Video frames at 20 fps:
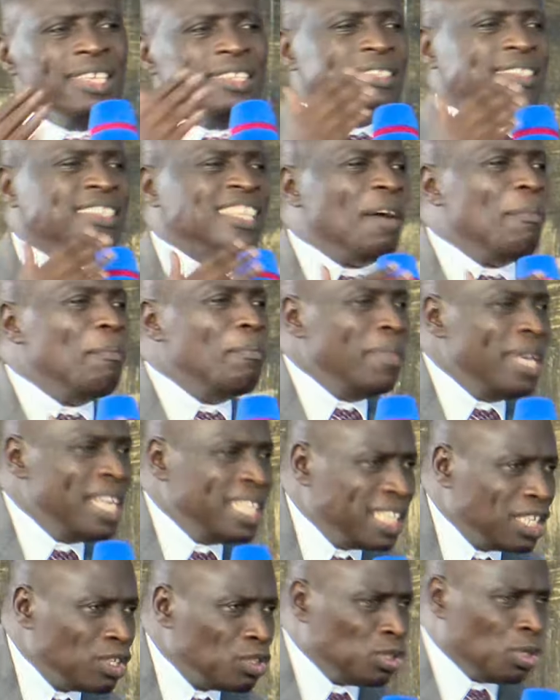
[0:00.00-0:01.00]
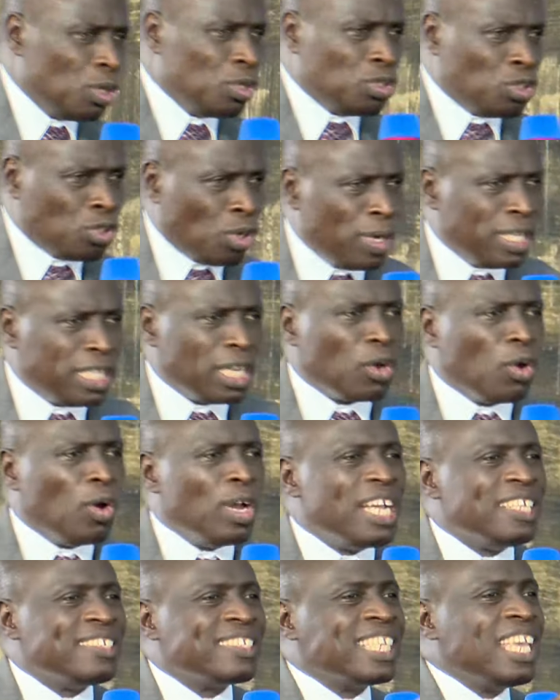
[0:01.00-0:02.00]
submitting to the authority
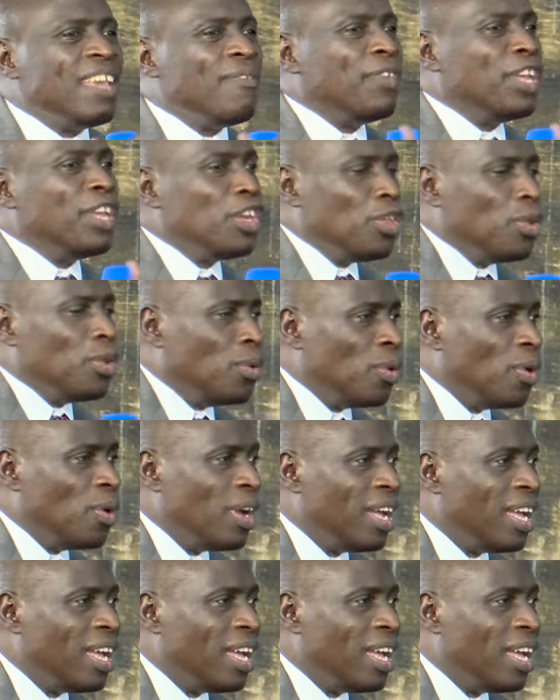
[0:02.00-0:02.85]
god has given you